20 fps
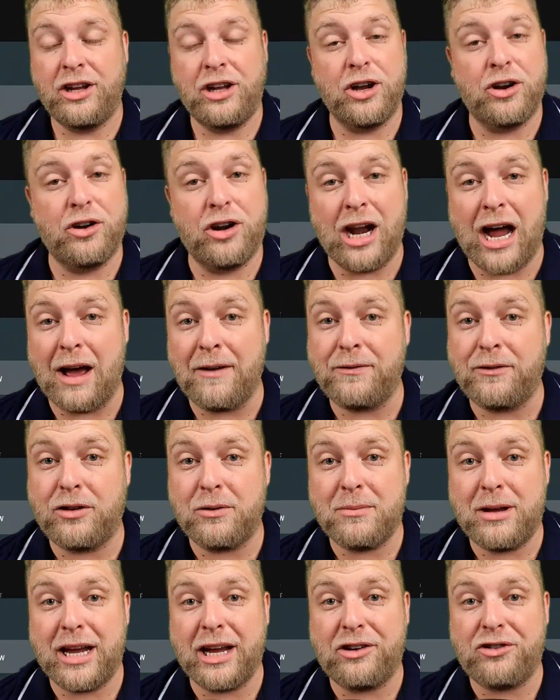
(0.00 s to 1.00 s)
you're going to have
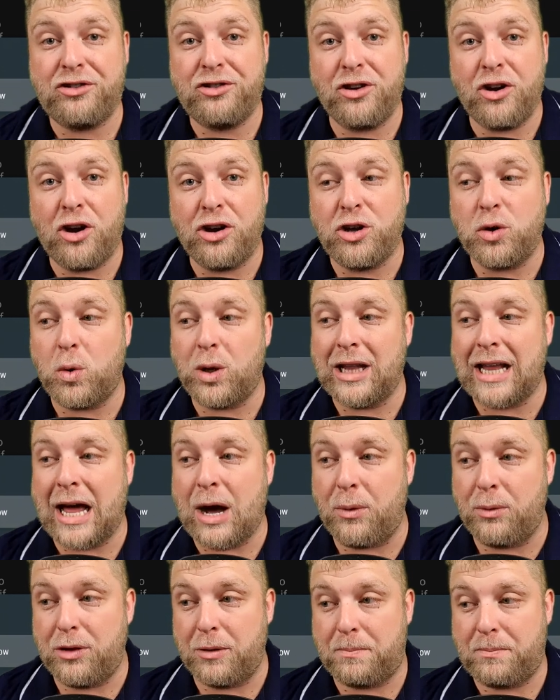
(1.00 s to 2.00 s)
to make sure you
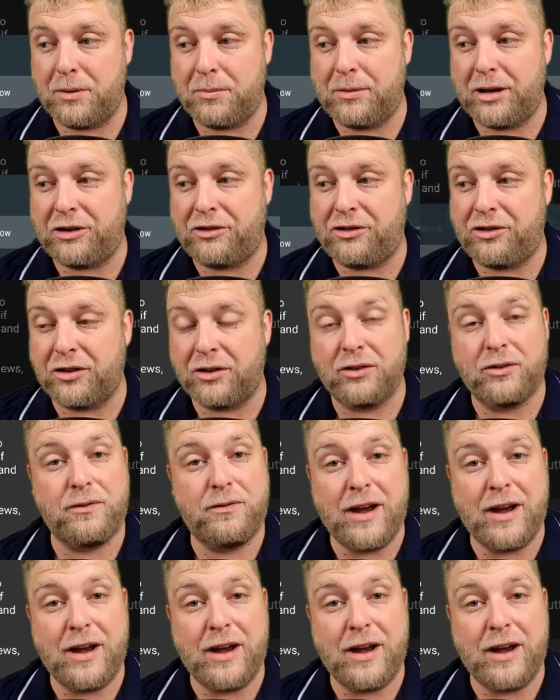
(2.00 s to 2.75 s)
allow the permissions.